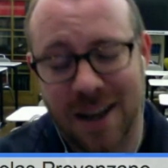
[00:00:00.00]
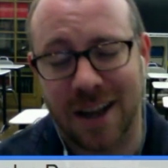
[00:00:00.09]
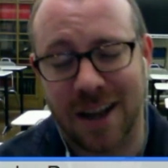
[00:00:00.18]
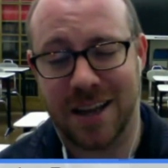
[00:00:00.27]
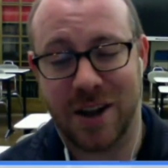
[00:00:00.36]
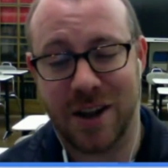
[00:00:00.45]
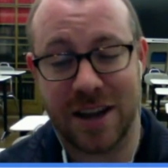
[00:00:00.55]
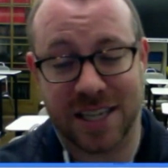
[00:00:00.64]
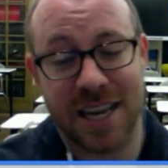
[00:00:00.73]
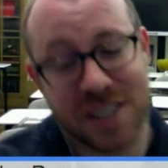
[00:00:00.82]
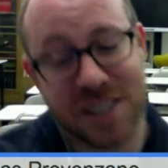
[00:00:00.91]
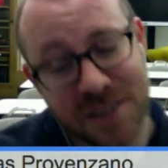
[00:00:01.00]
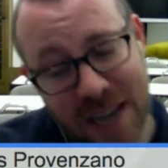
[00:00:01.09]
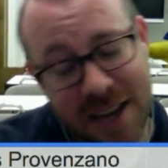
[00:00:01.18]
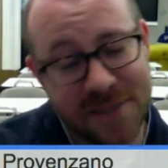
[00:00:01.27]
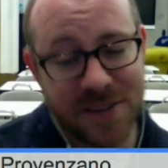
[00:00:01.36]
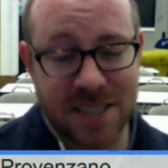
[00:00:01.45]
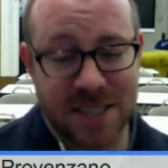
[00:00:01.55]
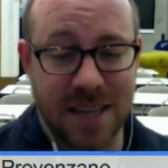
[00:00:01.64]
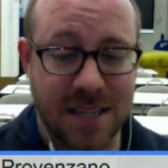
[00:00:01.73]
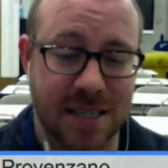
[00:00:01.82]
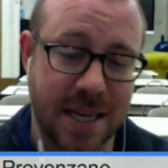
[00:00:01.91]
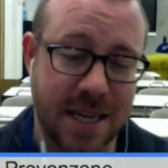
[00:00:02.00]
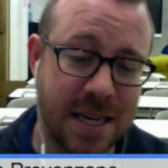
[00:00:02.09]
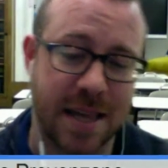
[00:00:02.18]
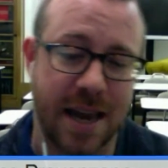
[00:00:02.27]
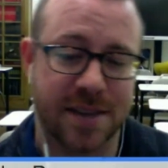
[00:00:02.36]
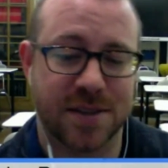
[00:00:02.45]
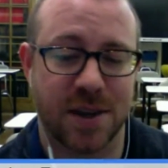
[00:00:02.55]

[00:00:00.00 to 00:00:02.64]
Education kind of fits nicely into that. So